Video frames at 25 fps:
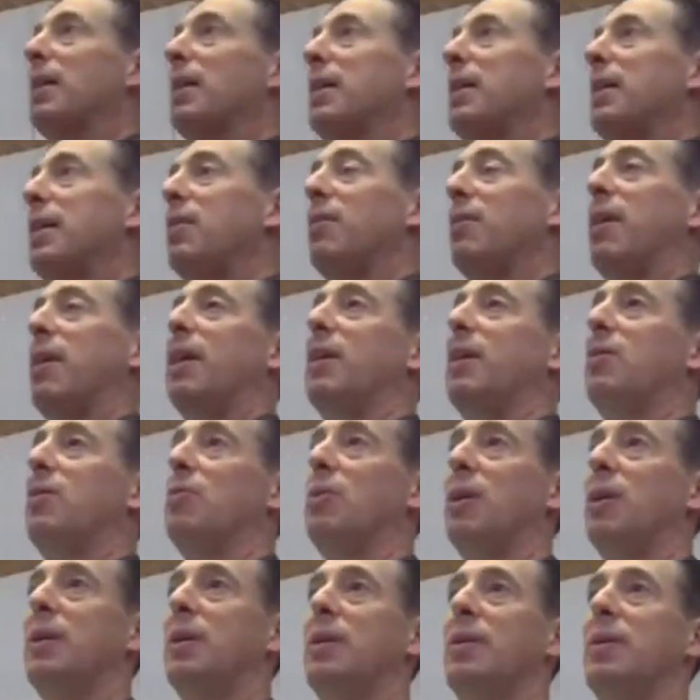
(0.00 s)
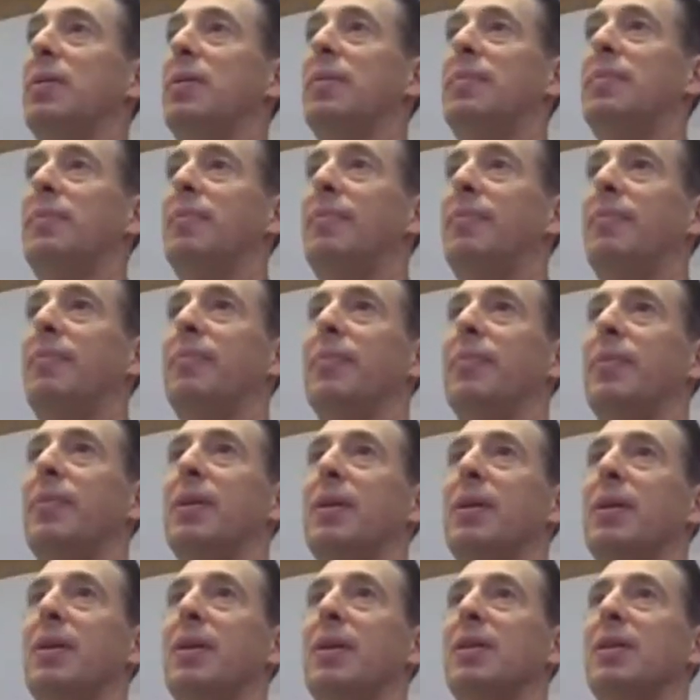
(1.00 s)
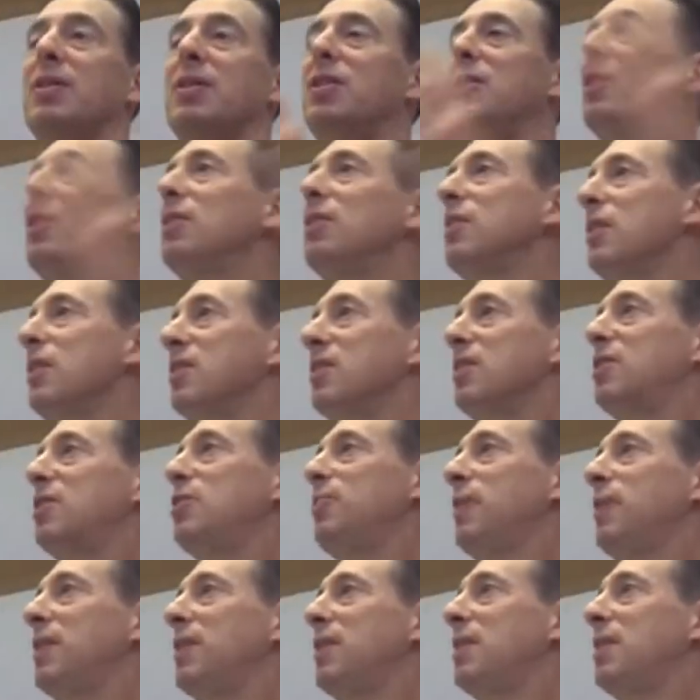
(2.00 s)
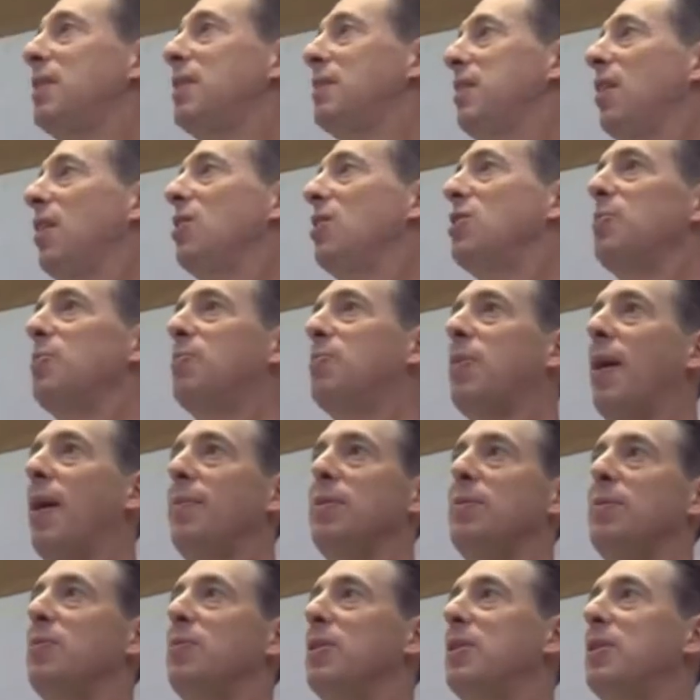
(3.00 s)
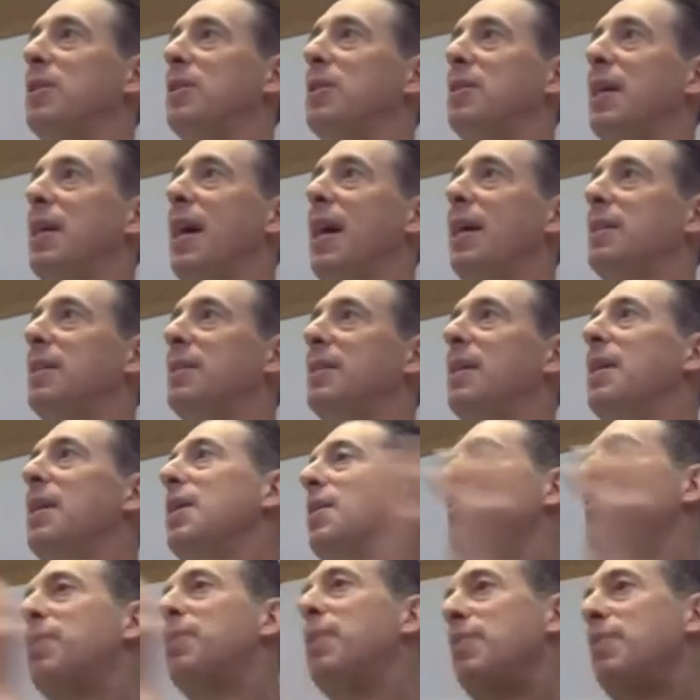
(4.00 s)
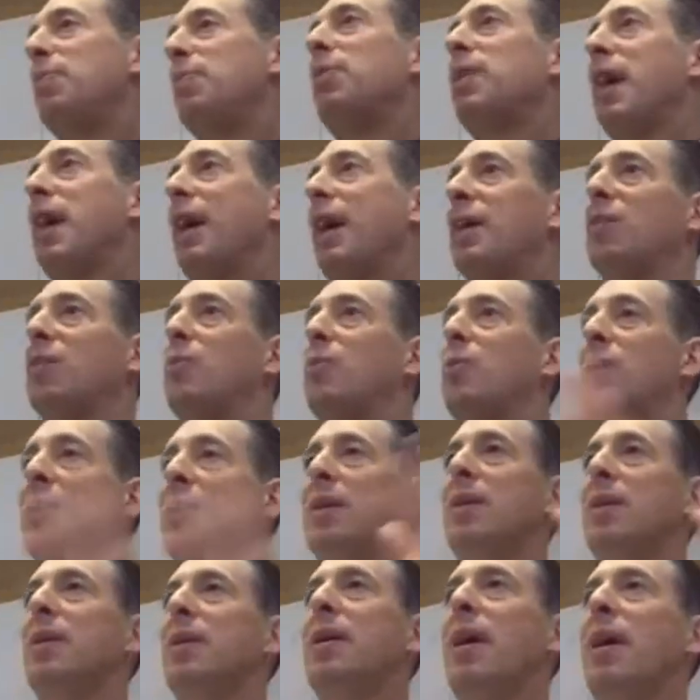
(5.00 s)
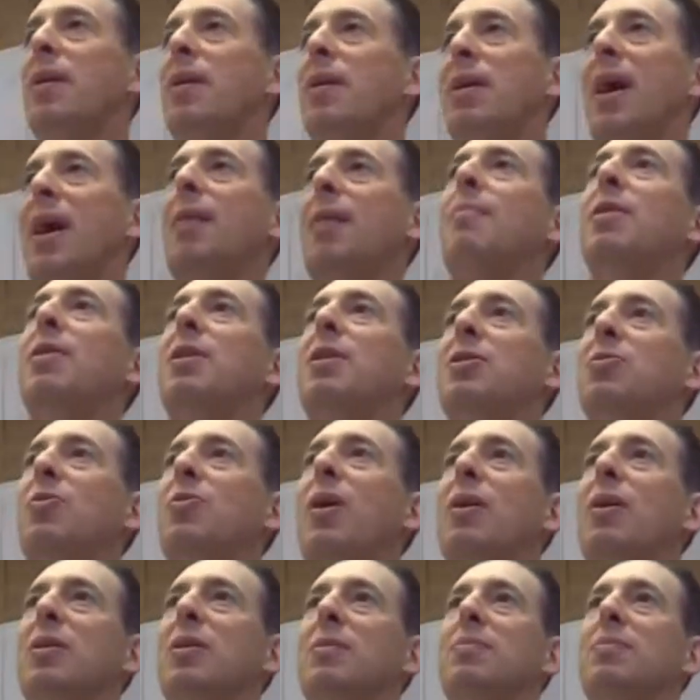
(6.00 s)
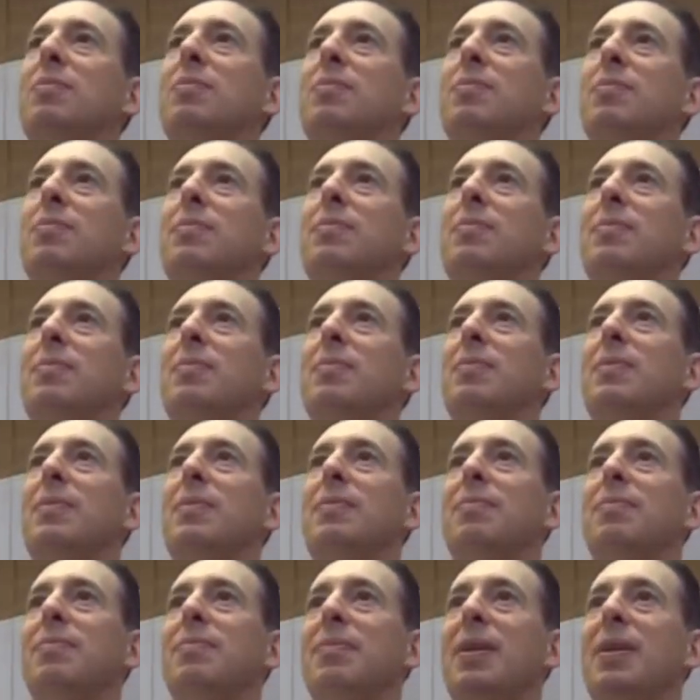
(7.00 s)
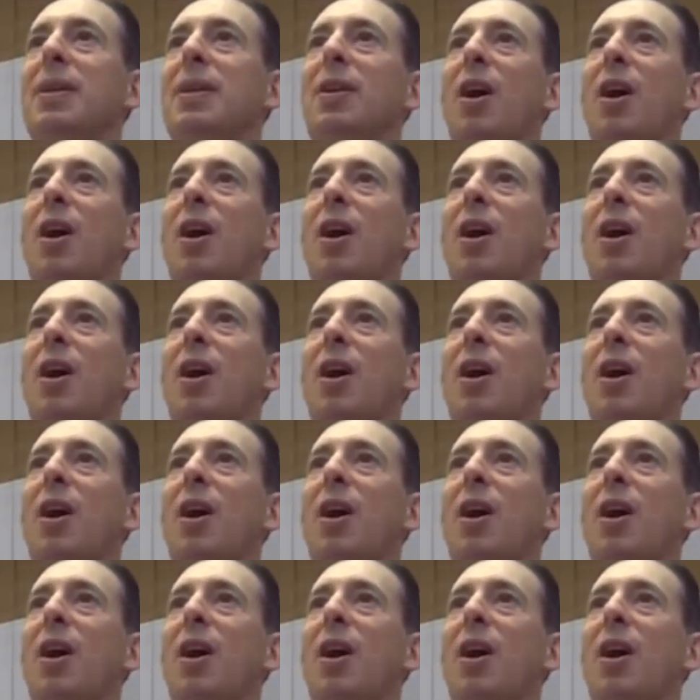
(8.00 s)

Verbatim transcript: here in Englewood still doesn't speak to this larger problem, which is that people in Englewood are not much welcome in